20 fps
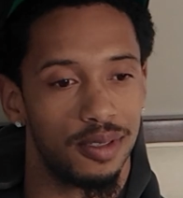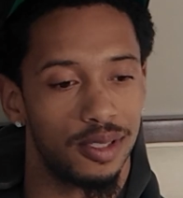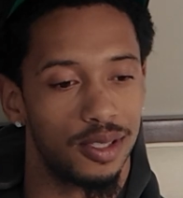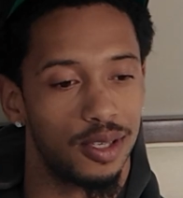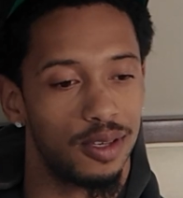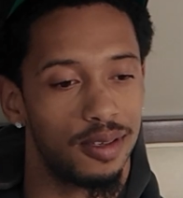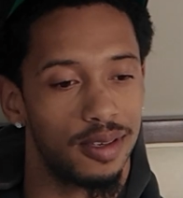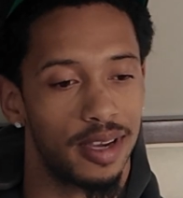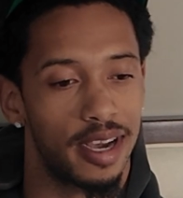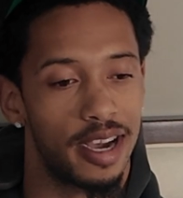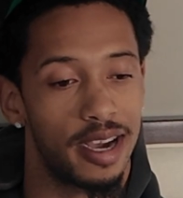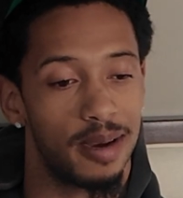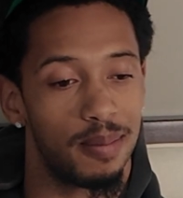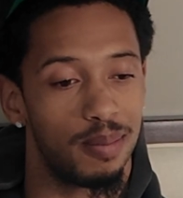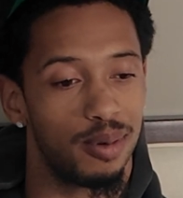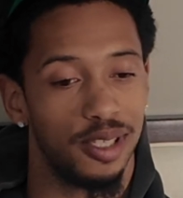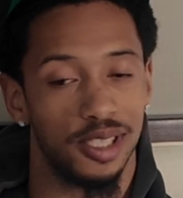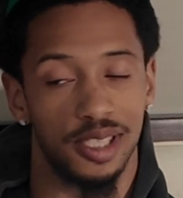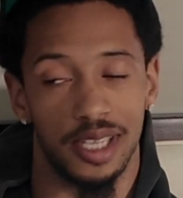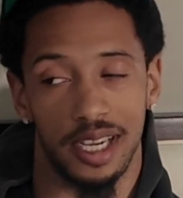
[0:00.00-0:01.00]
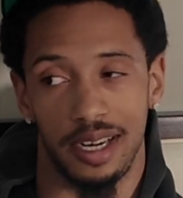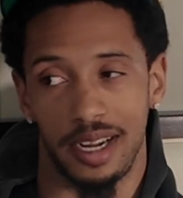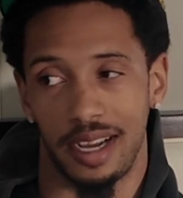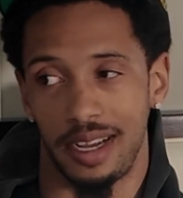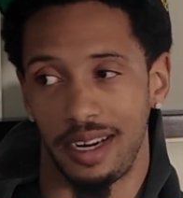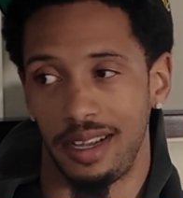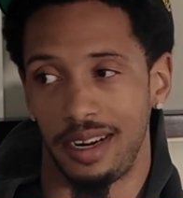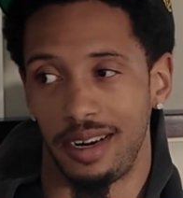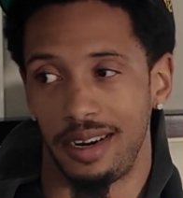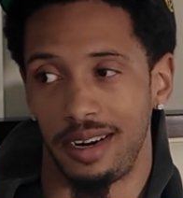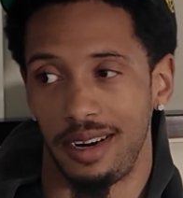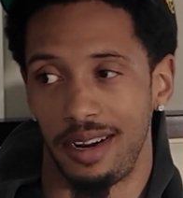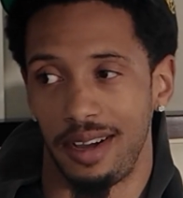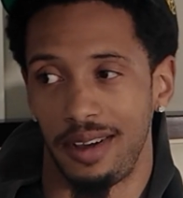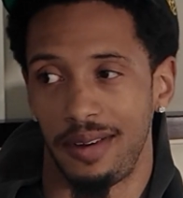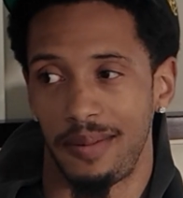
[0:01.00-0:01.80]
So I appreciate it at the end of the day.